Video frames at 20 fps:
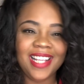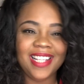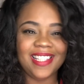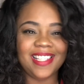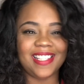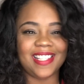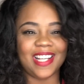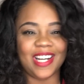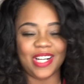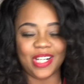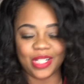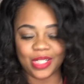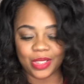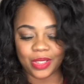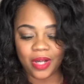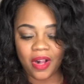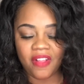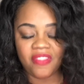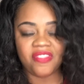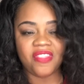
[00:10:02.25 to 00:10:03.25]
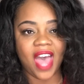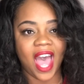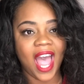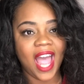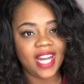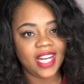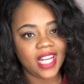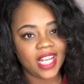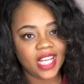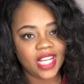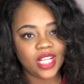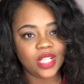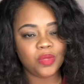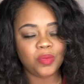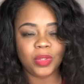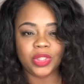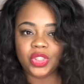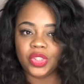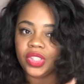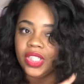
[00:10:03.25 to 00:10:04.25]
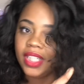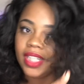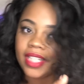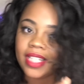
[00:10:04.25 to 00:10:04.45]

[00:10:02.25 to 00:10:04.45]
So that is what you can